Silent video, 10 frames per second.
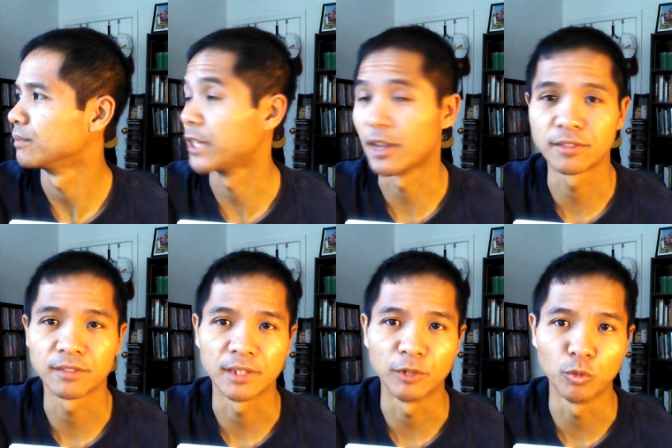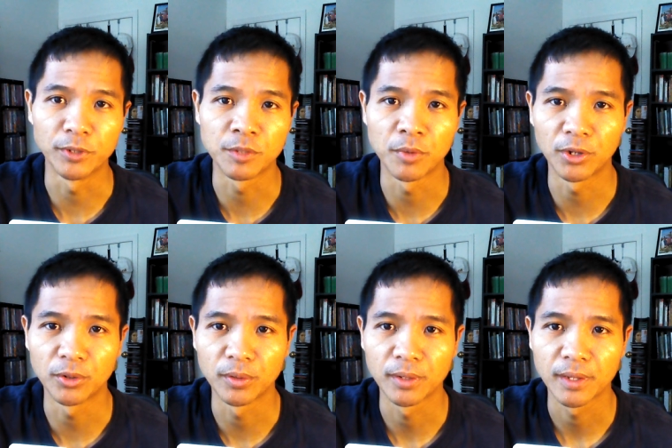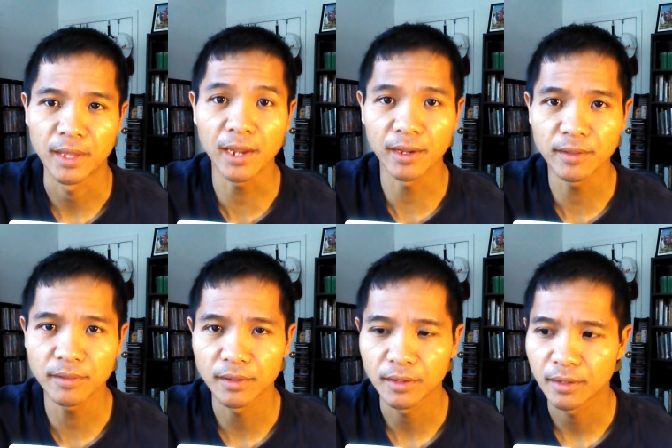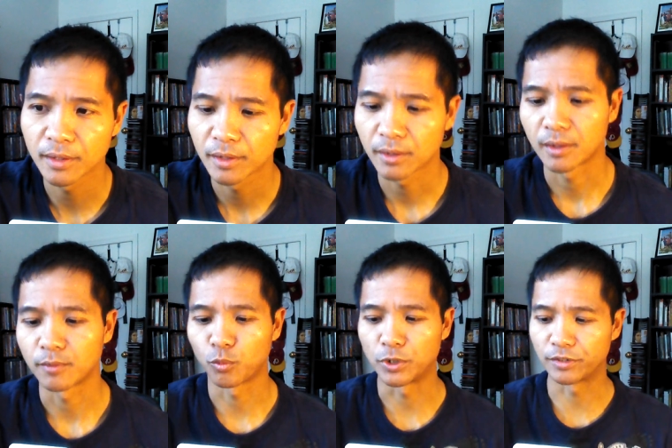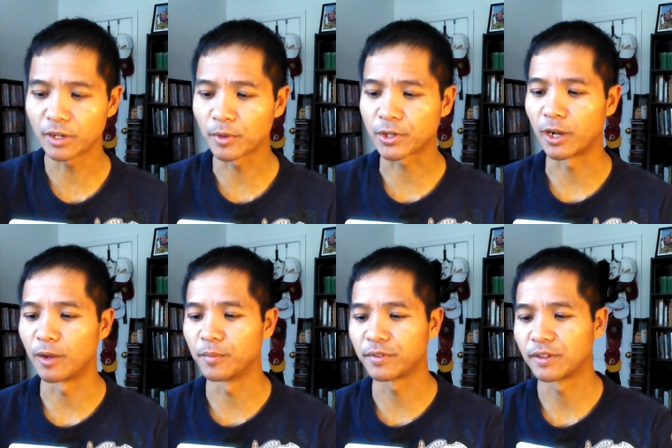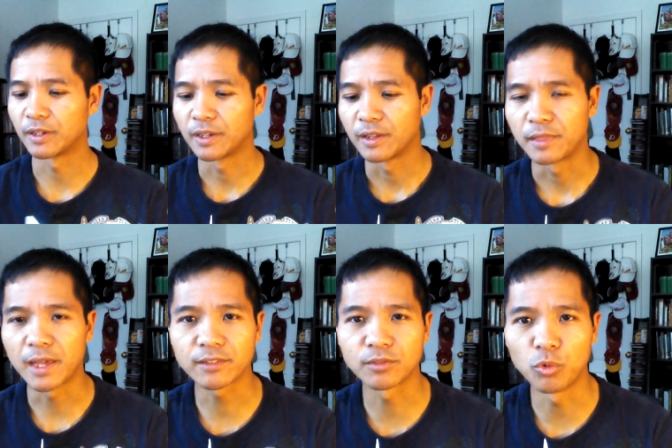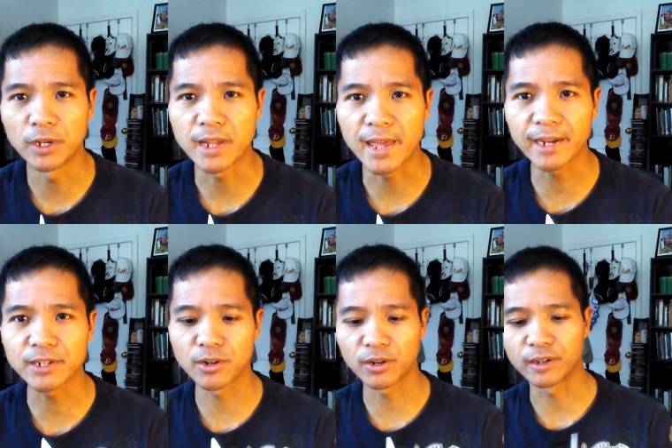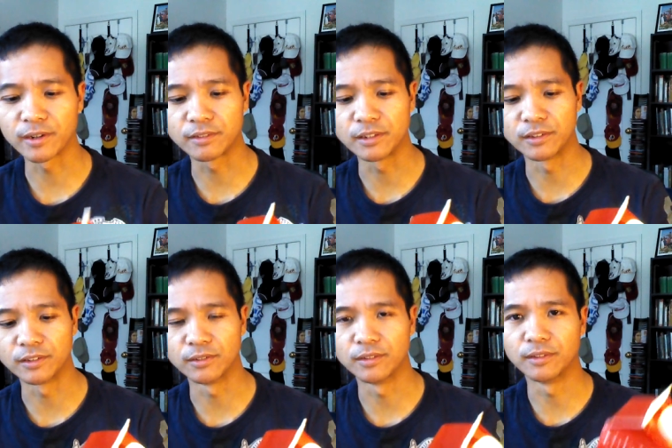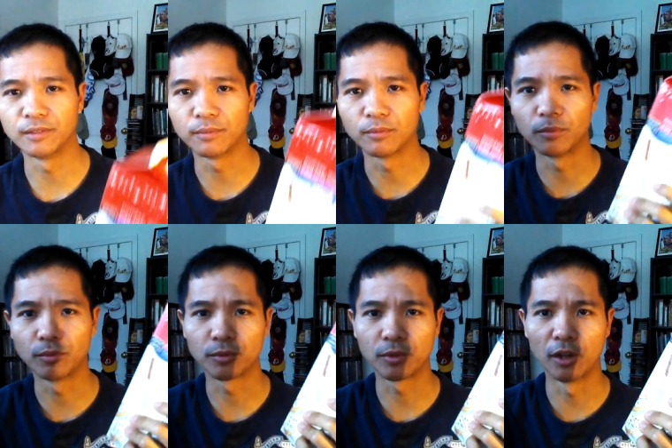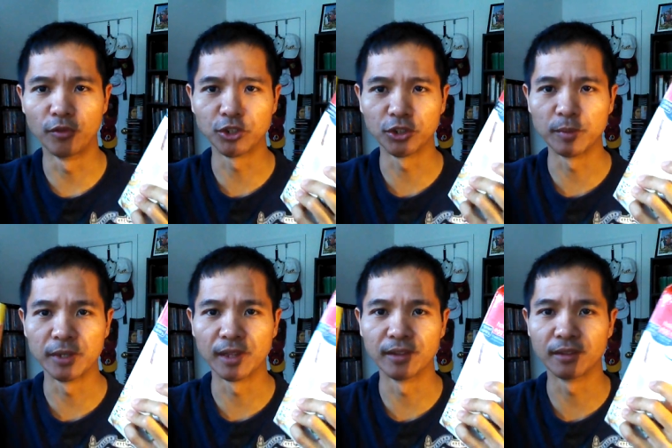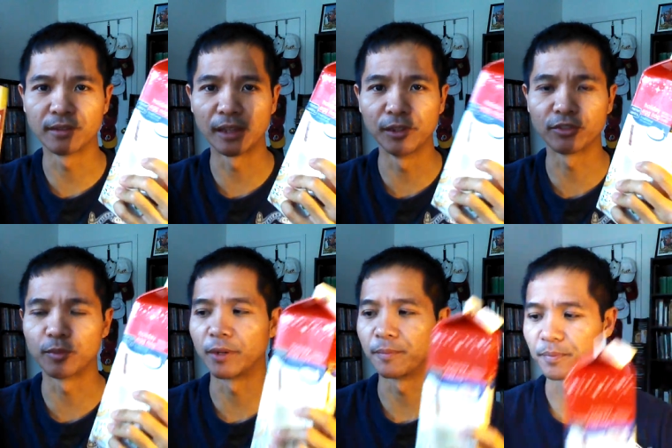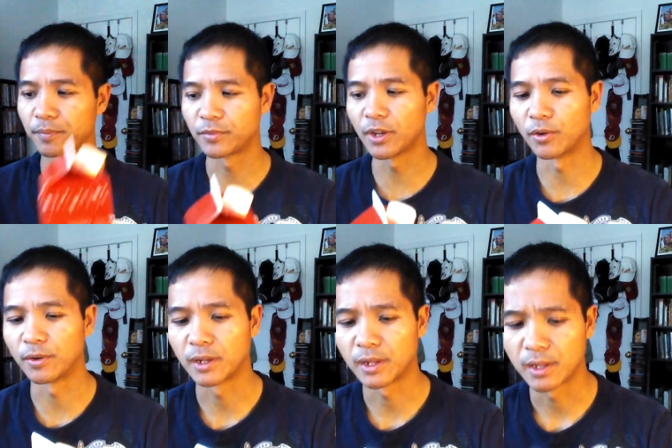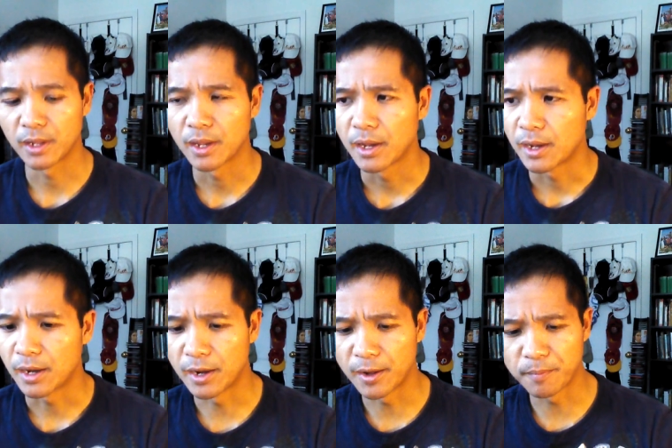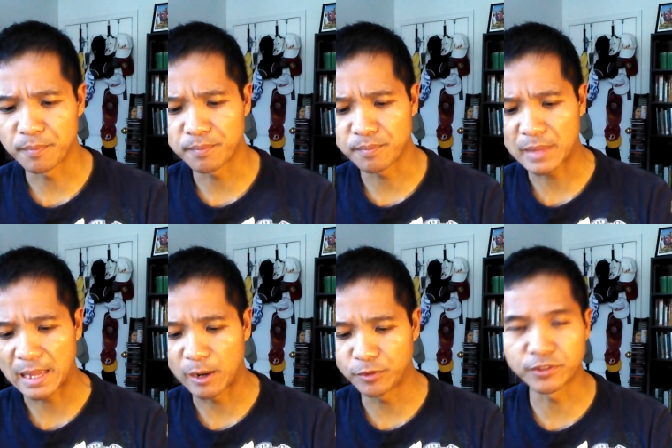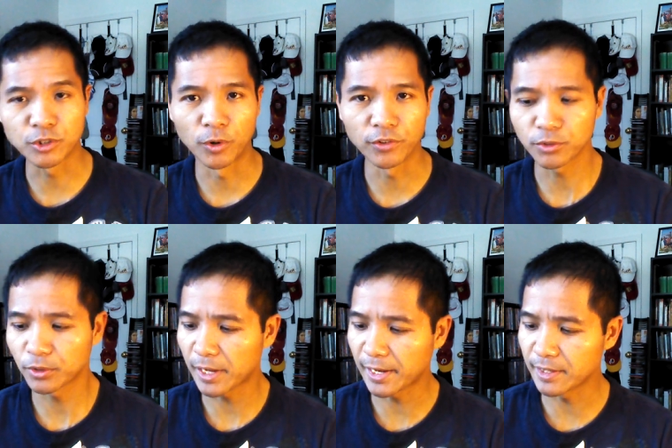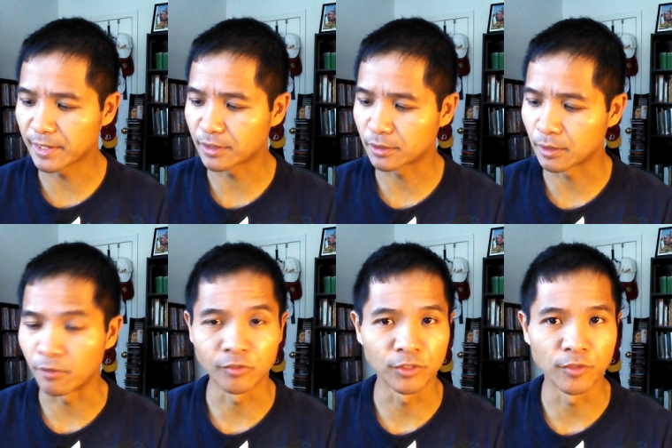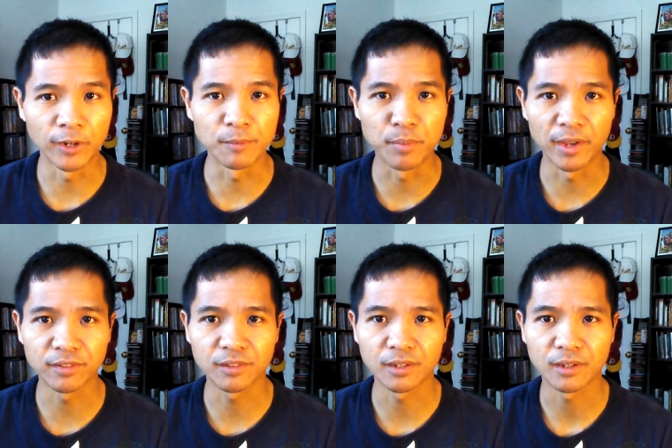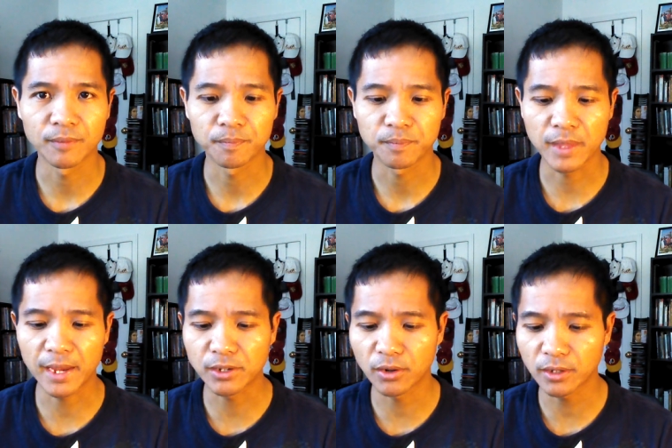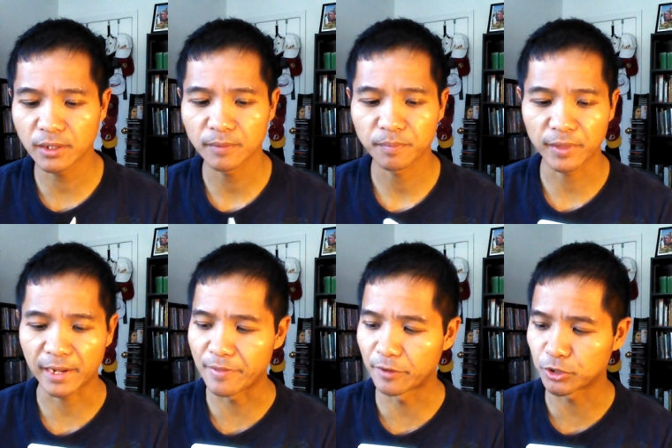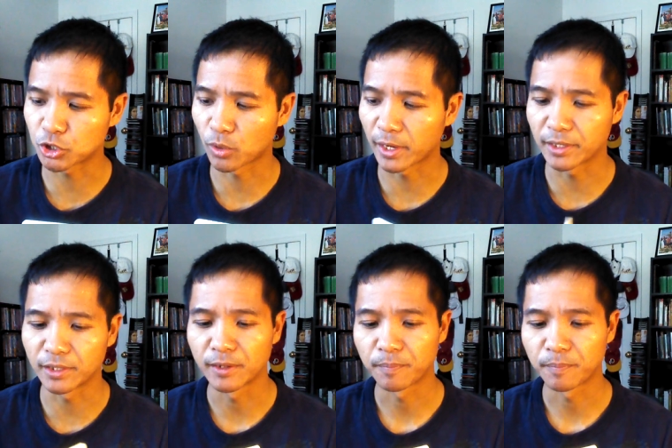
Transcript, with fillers: Yes, it will be tomorrow. And when December comes, that's when eggnog season officially begins, at least for me. So, um, I was at the grocery. I didn't get the, the very best eggnog. Like, I've never tried